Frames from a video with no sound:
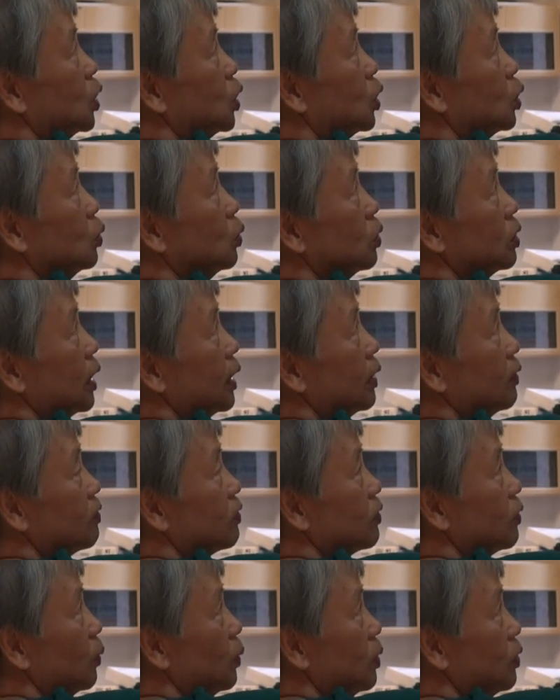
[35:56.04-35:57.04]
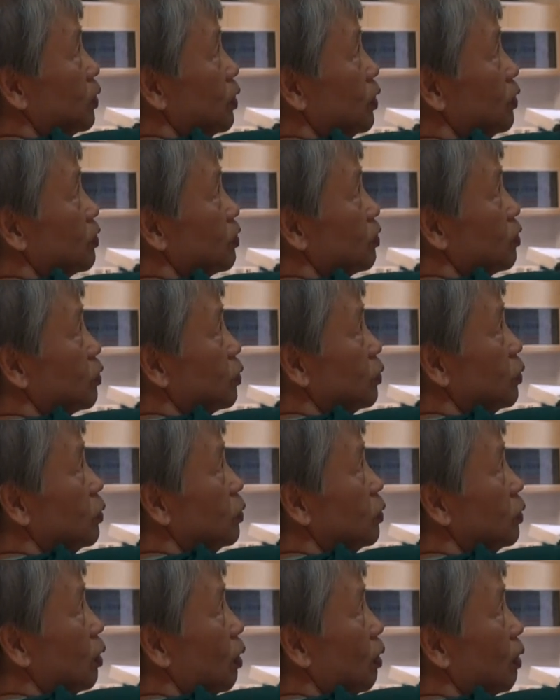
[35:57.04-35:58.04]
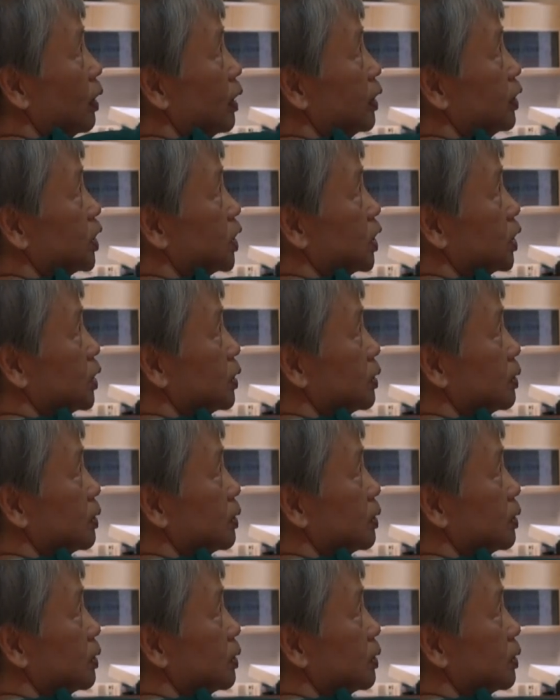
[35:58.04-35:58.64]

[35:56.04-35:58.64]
2 things, which is true knowledge